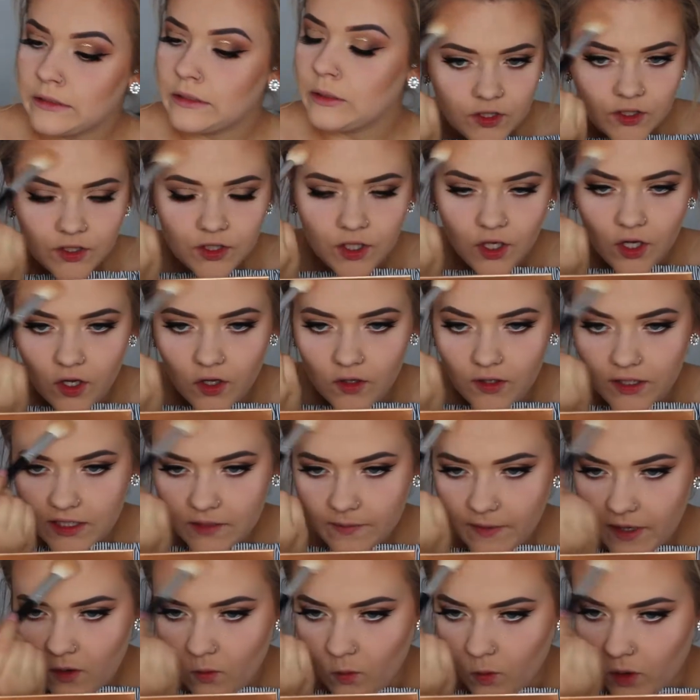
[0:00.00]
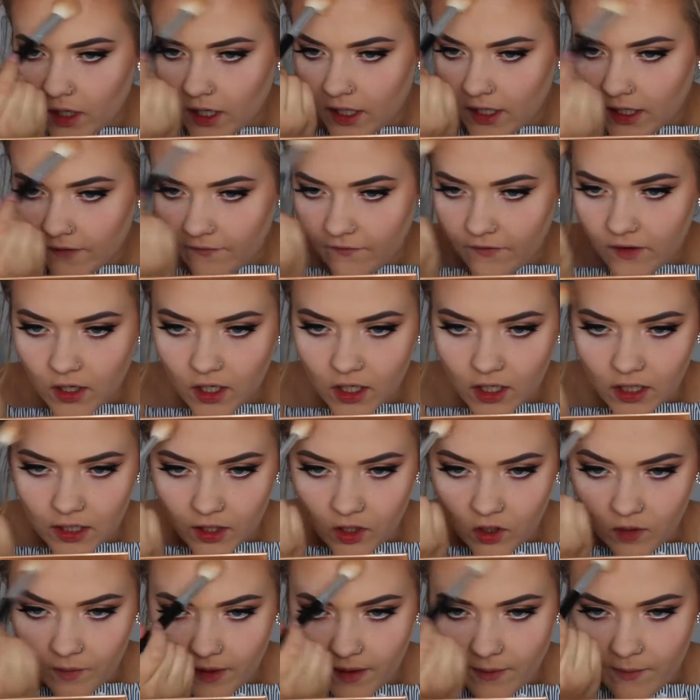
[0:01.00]
So this may work if you're a
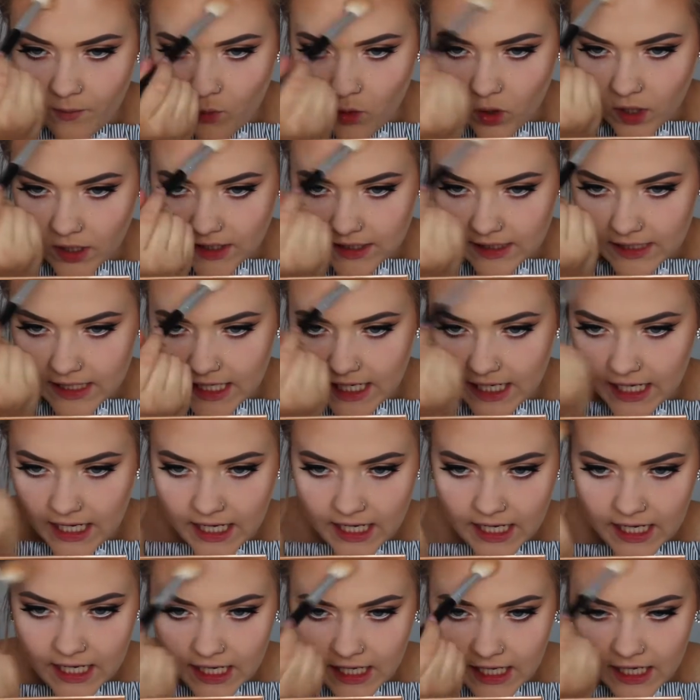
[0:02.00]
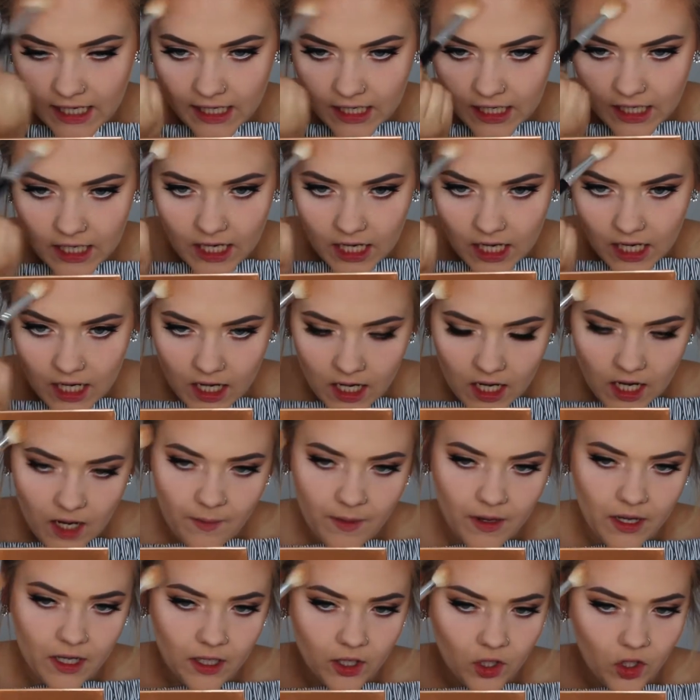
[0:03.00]
little bit more tan,
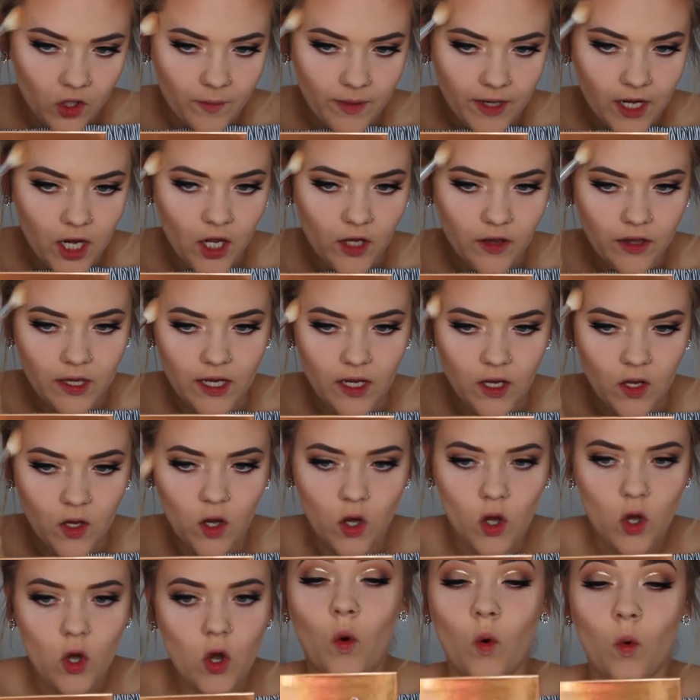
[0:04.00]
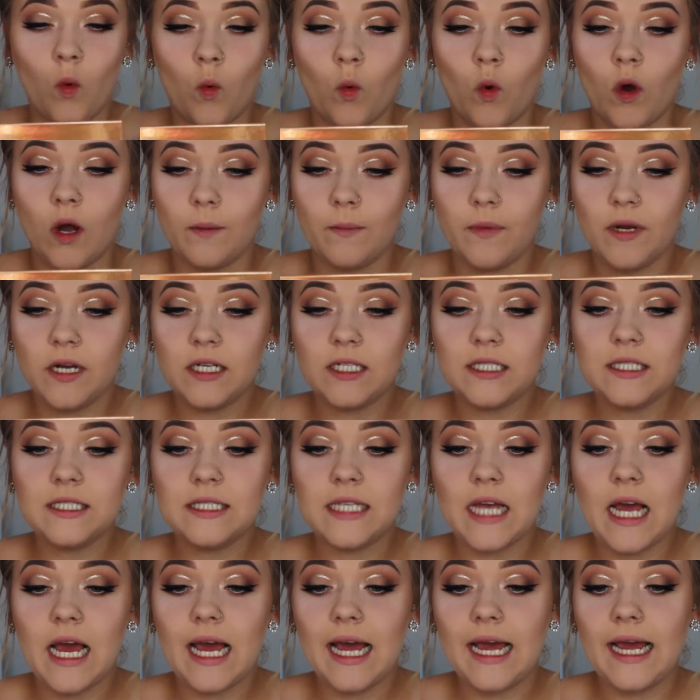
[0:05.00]
a little bit on the warmer
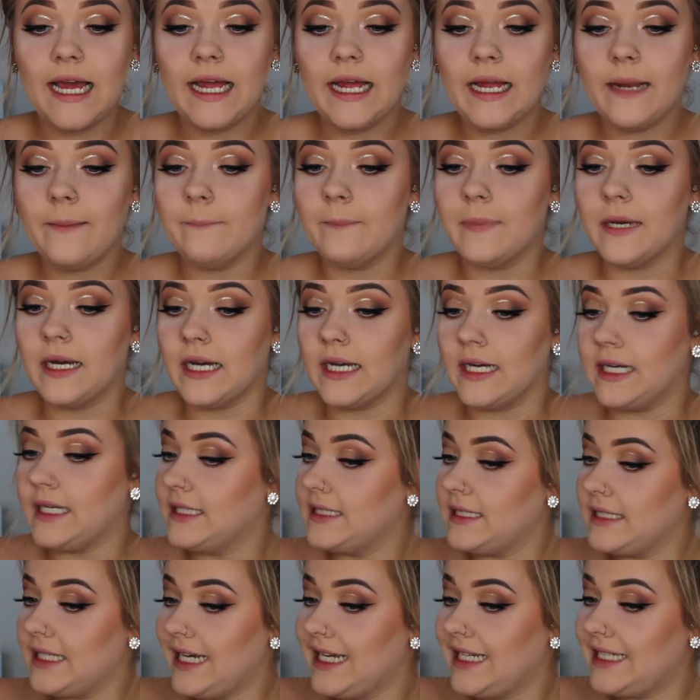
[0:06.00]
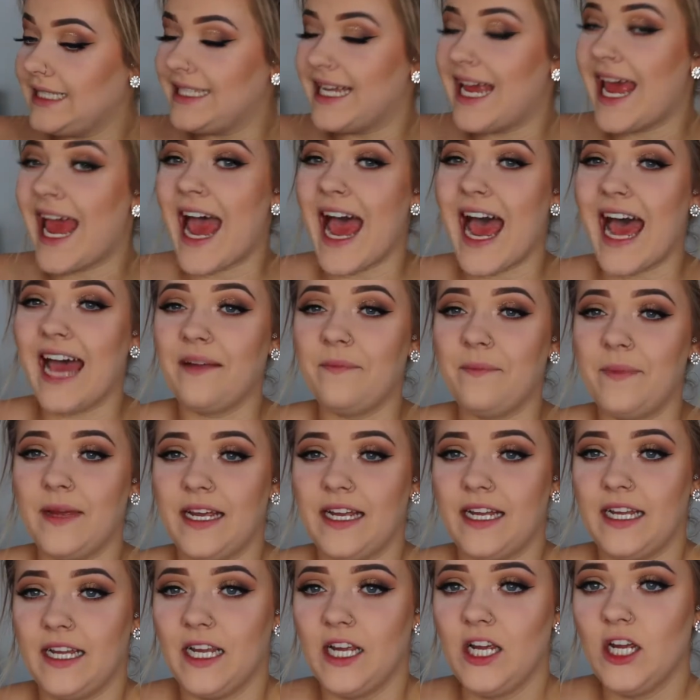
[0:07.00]
side, but it's a tad
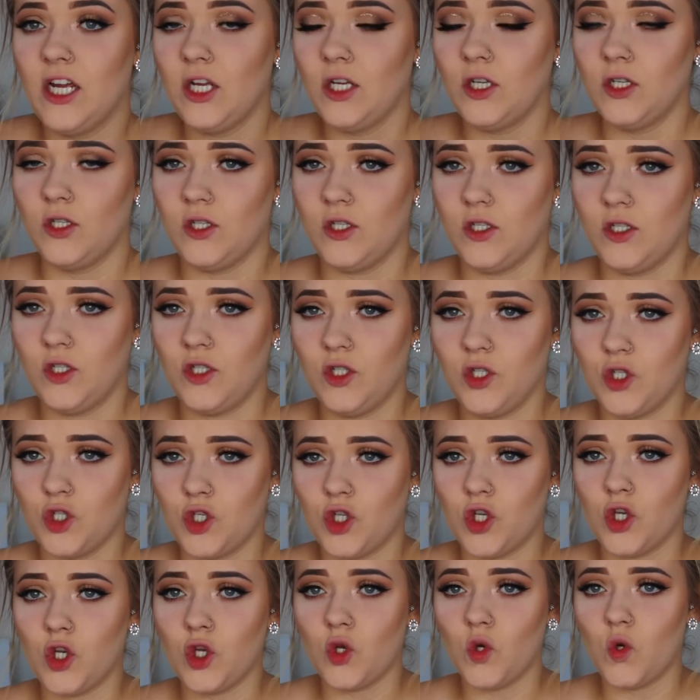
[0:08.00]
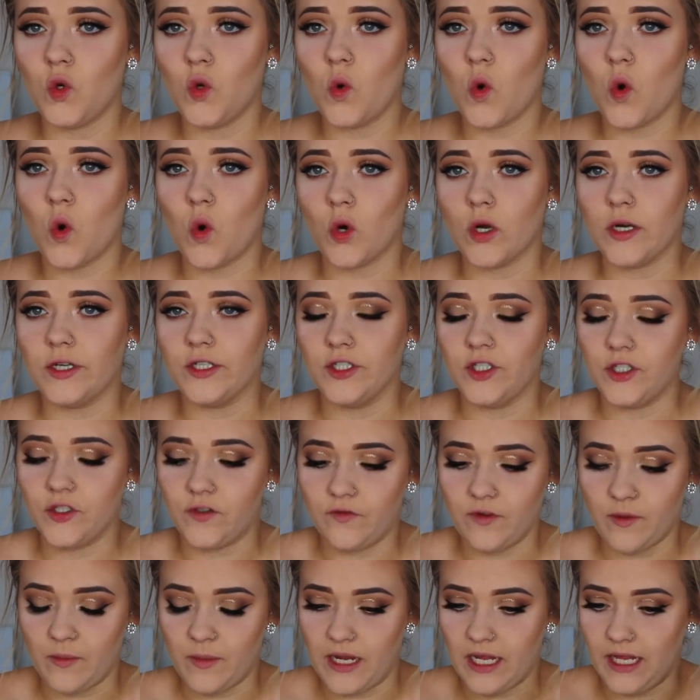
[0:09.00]
bit too orange
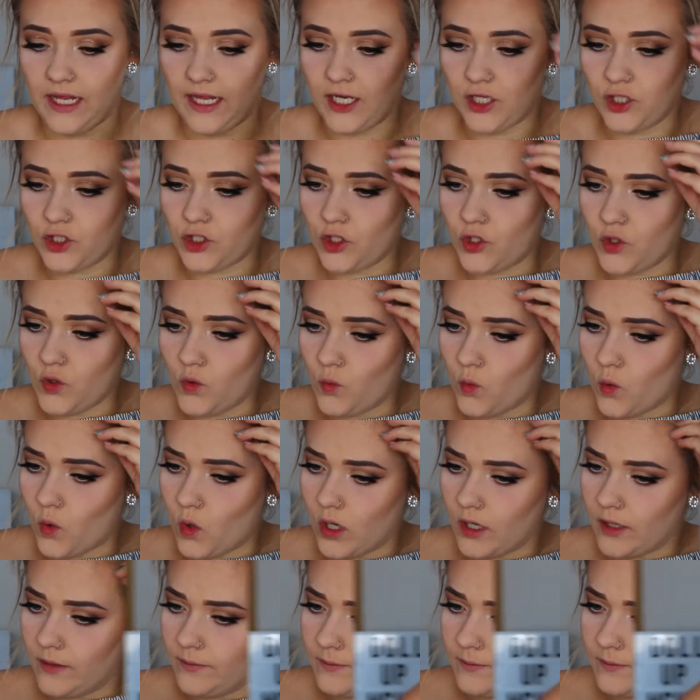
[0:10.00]
for me, like too warm.